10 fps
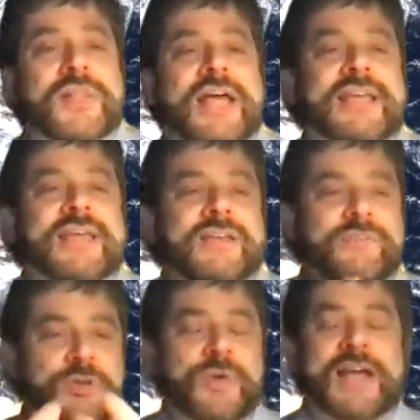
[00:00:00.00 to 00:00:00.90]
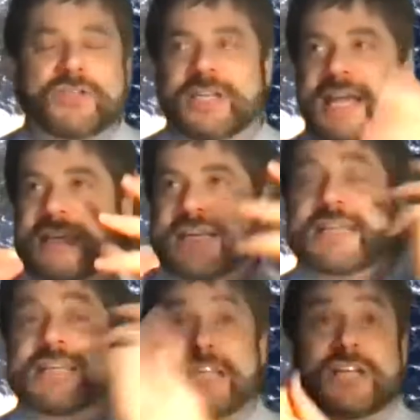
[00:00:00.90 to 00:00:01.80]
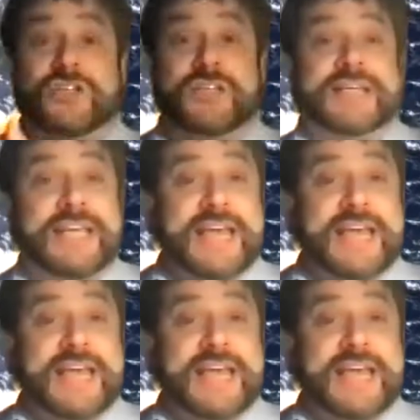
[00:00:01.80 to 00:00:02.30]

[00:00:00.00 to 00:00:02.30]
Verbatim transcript: like you actually get conditioned to